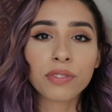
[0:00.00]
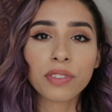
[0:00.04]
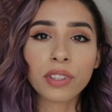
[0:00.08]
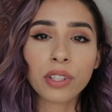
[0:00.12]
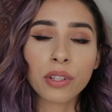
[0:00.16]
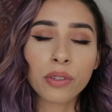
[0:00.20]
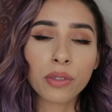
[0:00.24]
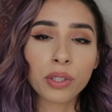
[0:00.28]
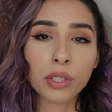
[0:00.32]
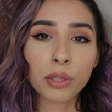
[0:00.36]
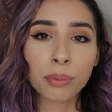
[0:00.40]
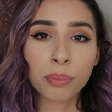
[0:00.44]

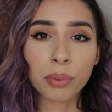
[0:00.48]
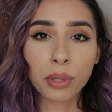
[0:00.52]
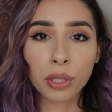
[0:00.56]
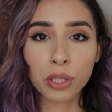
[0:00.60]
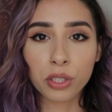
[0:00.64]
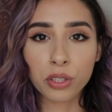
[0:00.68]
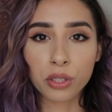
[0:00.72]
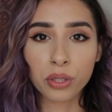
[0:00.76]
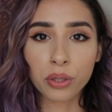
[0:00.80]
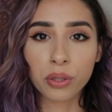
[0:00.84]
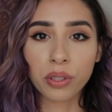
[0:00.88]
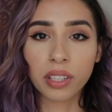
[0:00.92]
video is
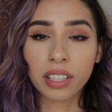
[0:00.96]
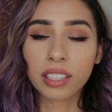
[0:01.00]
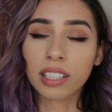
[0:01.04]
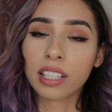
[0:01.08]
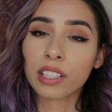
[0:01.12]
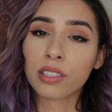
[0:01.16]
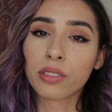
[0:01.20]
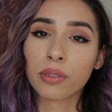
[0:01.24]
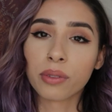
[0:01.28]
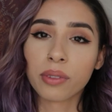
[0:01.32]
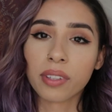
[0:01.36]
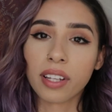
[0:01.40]
pretty short and
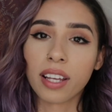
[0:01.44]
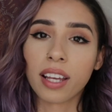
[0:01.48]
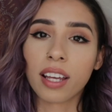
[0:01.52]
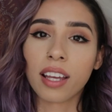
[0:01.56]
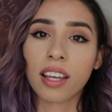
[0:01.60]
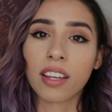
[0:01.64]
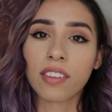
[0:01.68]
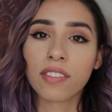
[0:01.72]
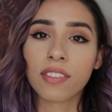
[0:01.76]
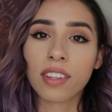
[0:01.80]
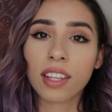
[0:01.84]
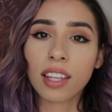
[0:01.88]
I don't
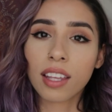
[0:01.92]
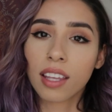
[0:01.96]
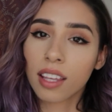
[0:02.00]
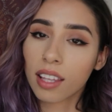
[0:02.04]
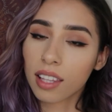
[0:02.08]
have